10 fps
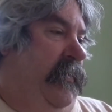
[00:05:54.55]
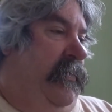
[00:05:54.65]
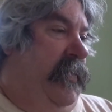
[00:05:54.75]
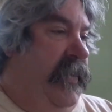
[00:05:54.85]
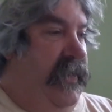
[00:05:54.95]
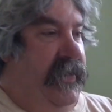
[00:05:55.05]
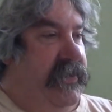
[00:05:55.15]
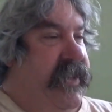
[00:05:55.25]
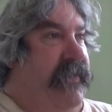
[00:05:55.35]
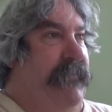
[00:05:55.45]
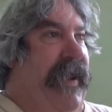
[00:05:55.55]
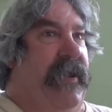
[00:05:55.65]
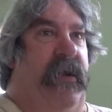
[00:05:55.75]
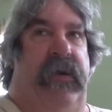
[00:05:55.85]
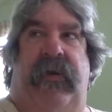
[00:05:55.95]
and then came
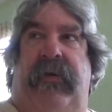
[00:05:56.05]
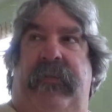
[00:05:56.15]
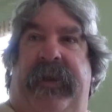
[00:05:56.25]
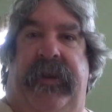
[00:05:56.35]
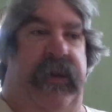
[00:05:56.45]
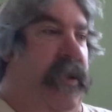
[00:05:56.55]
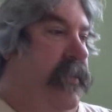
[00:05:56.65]
back home and